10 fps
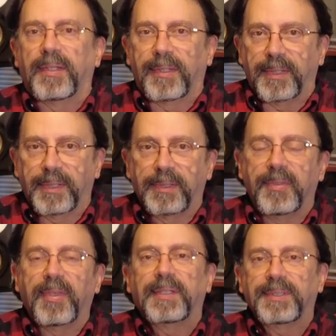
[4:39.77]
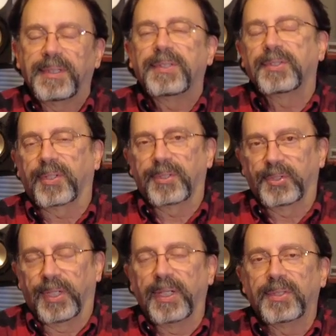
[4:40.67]
then things need to start to
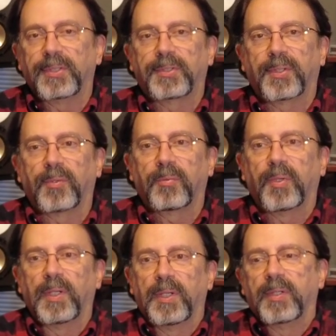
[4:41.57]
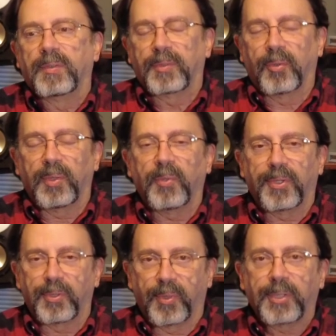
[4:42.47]
change. So going
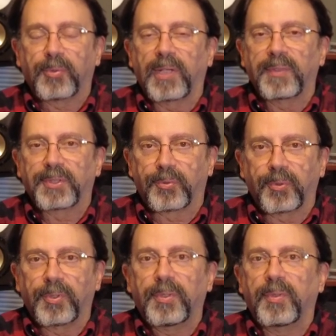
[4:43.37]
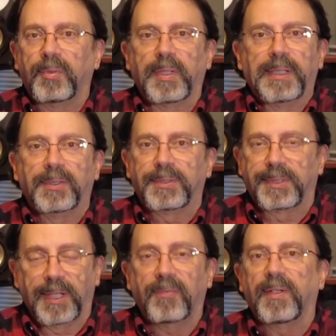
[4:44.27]
with a direct drive extruder is
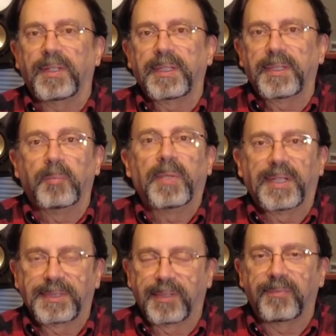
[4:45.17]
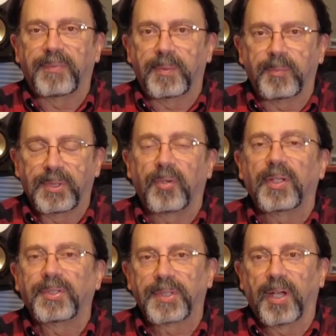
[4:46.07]
definitely a must if the
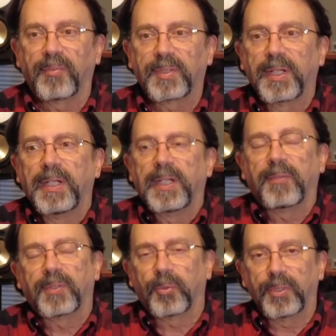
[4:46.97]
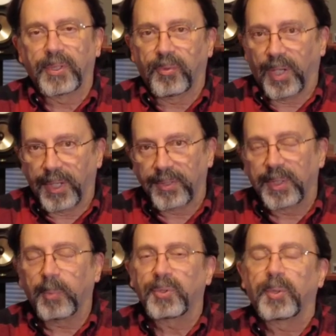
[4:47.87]
material's soft. If you're going to go to higher
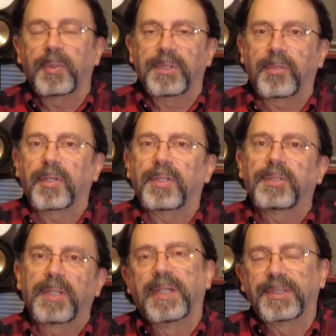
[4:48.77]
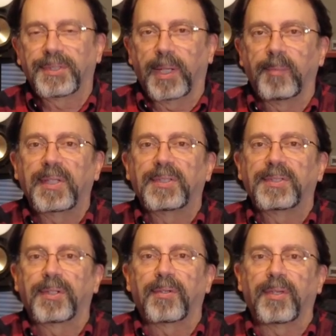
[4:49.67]
temperature materials, it's time to
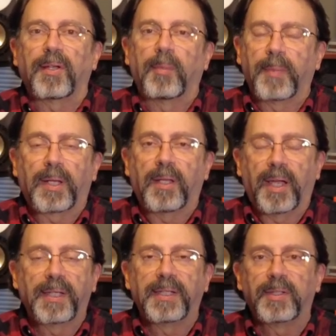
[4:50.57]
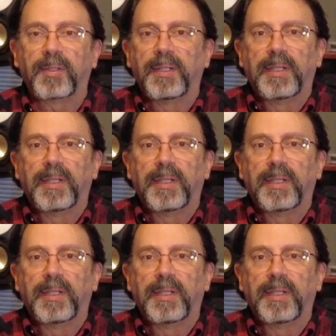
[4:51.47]
consider the all-metal Hotend.